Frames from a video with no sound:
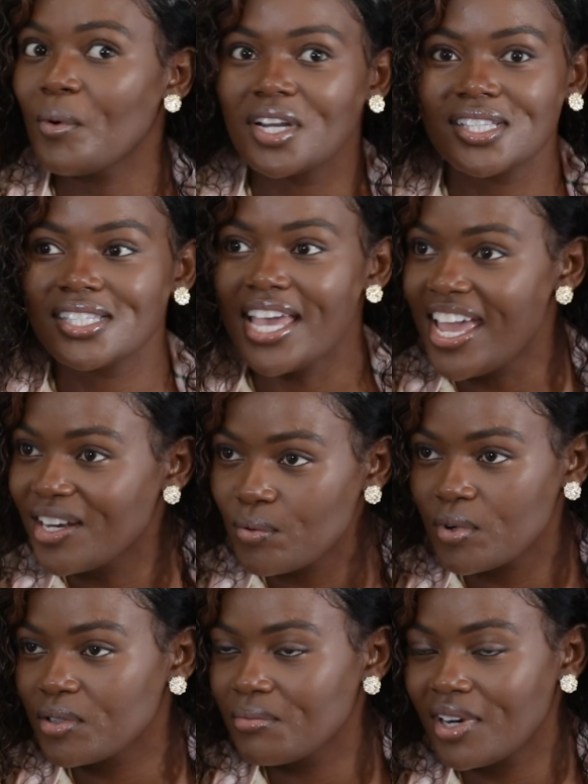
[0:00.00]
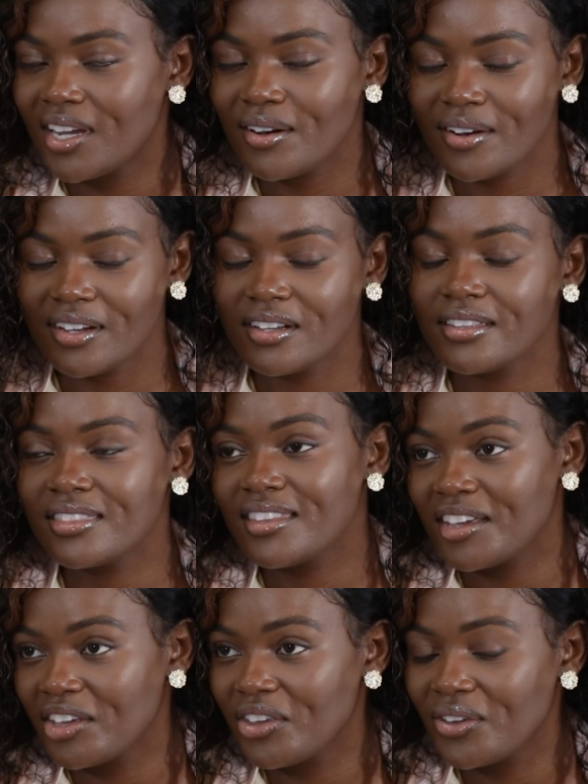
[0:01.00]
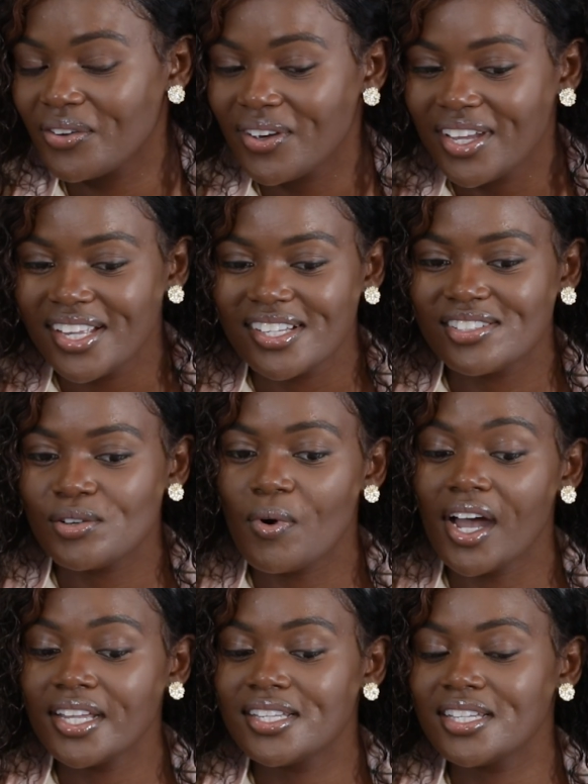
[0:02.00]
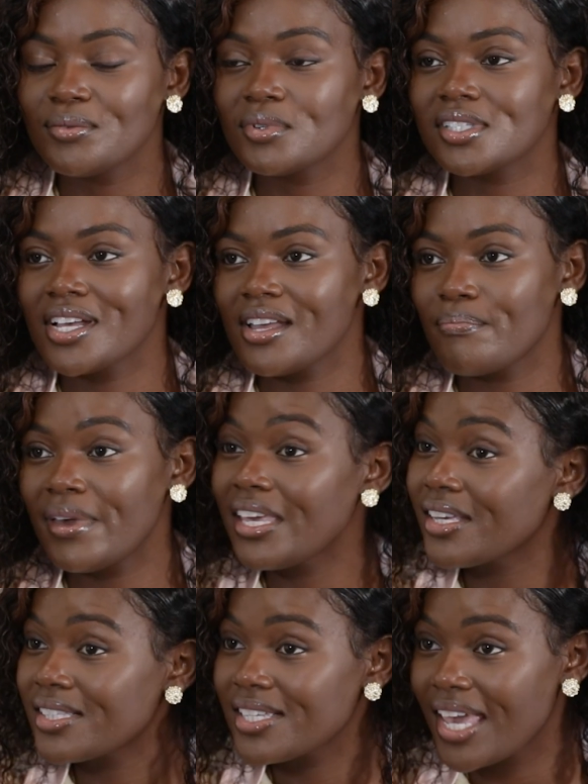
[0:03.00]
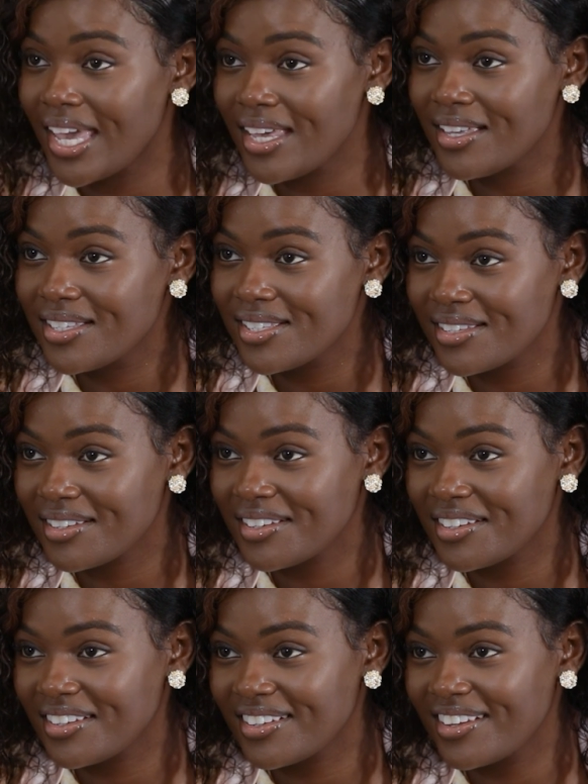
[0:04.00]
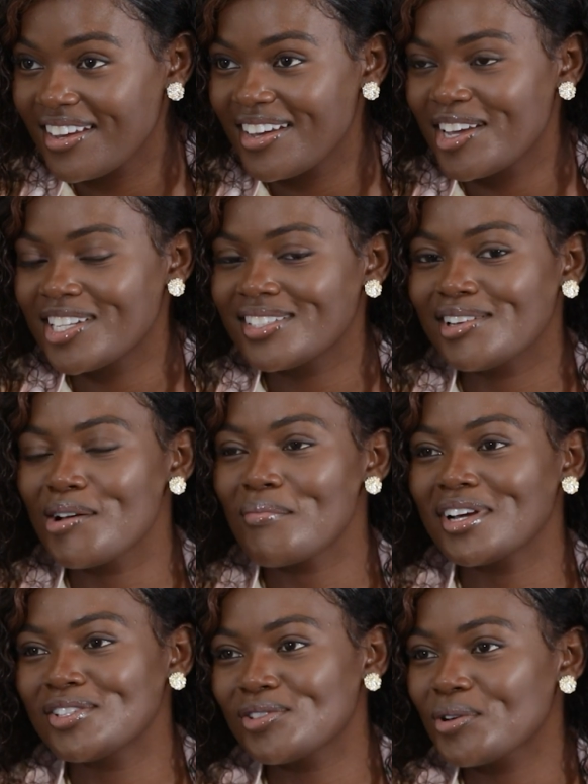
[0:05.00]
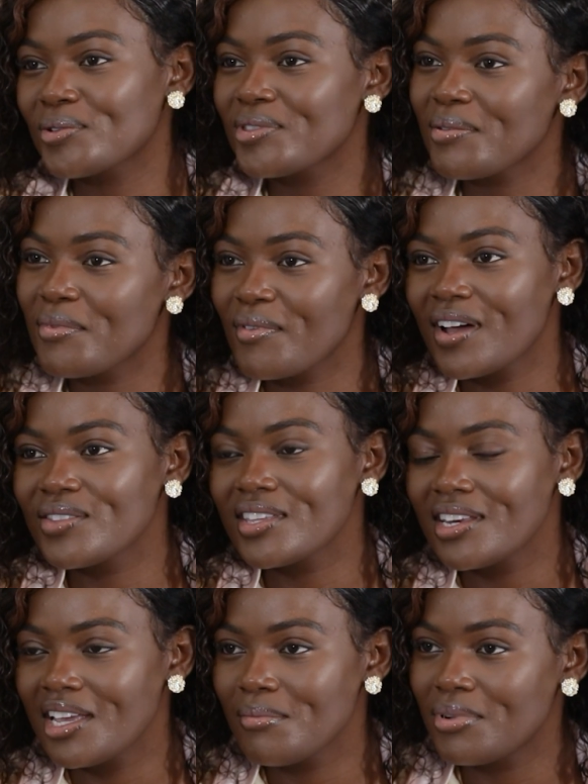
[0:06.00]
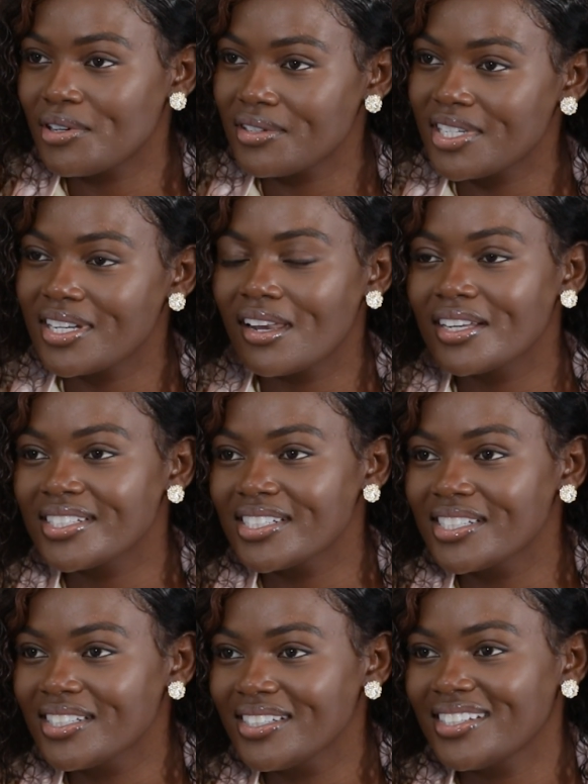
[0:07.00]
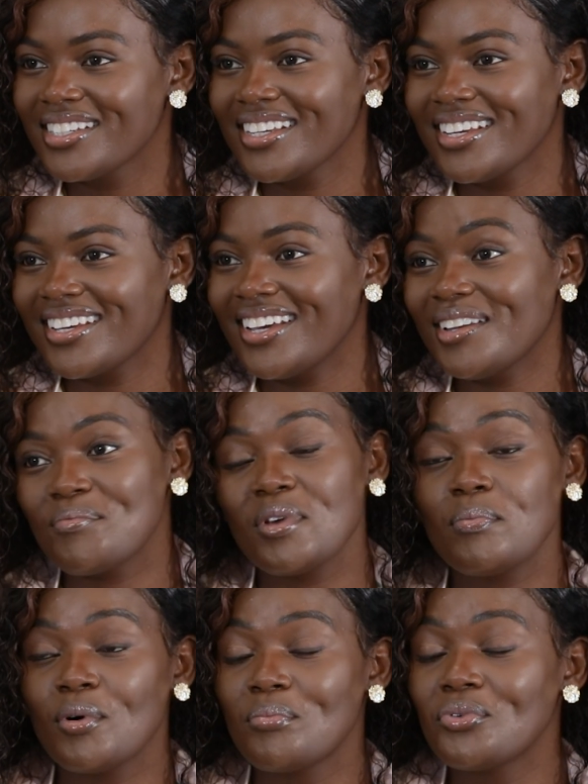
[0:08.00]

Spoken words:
I wanted to end world malaria. Thank you. So what I did was I baked cakes and I sold them around the neighborhood in London. And people